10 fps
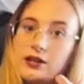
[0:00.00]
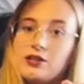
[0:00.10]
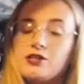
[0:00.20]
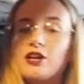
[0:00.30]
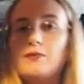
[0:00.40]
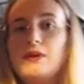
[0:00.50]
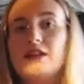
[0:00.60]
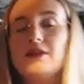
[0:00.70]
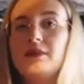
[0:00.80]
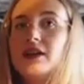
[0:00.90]
I just took a peek in
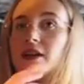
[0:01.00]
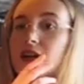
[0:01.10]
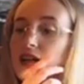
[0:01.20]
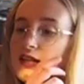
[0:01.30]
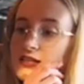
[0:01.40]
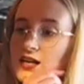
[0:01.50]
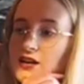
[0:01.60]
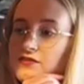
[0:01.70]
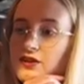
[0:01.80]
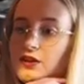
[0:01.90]
the mirror and it is kind
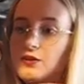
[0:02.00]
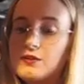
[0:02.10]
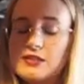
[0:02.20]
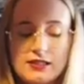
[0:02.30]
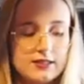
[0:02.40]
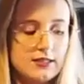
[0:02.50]
of cute.